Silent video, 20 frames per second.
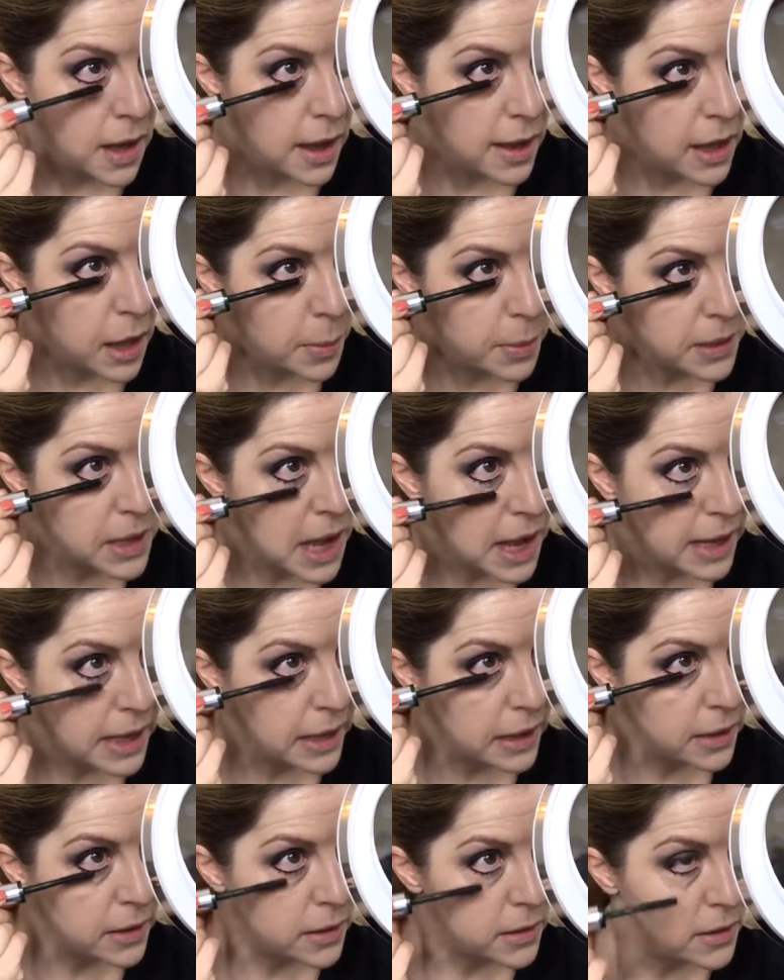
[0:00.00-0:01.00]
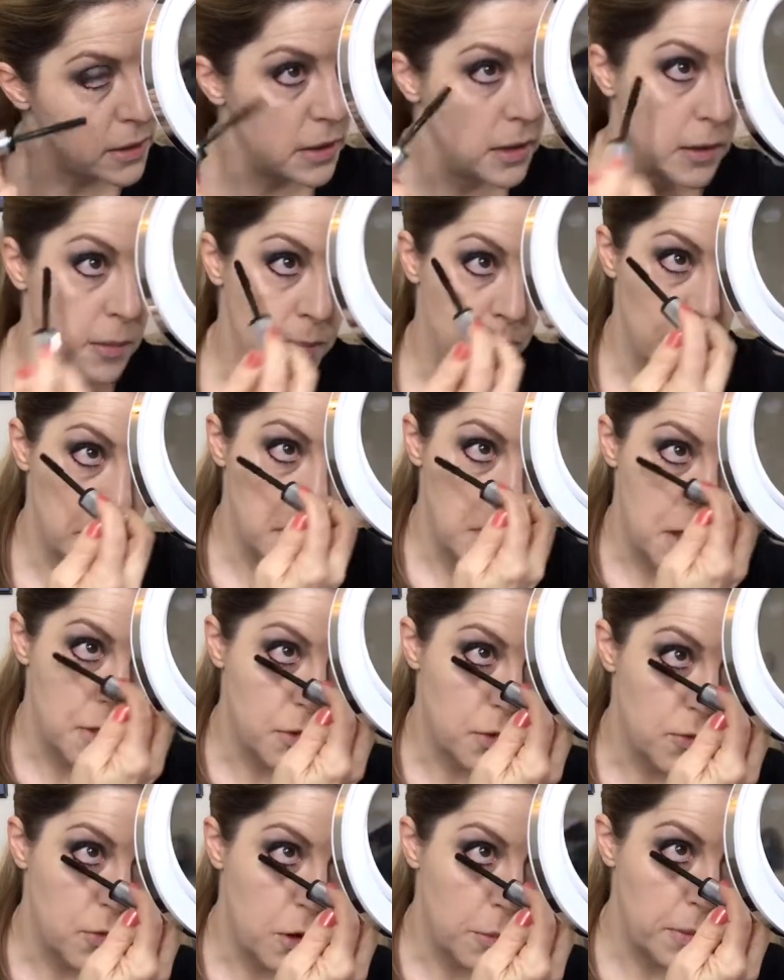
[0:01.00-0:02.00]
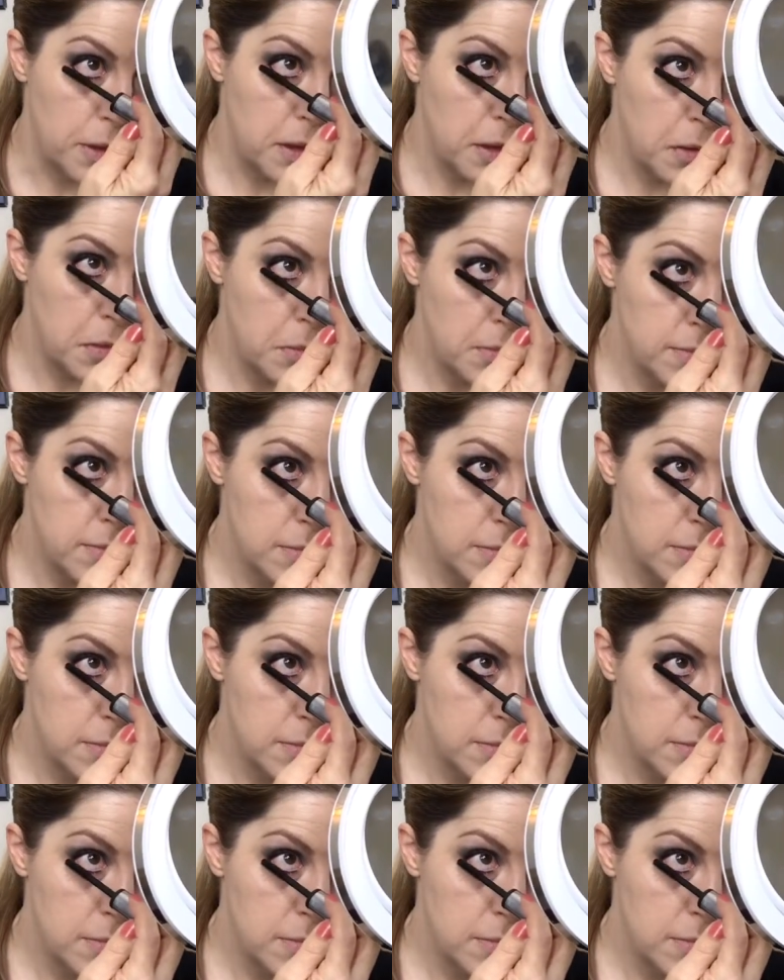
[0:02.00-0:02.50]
and help lock in the other formula.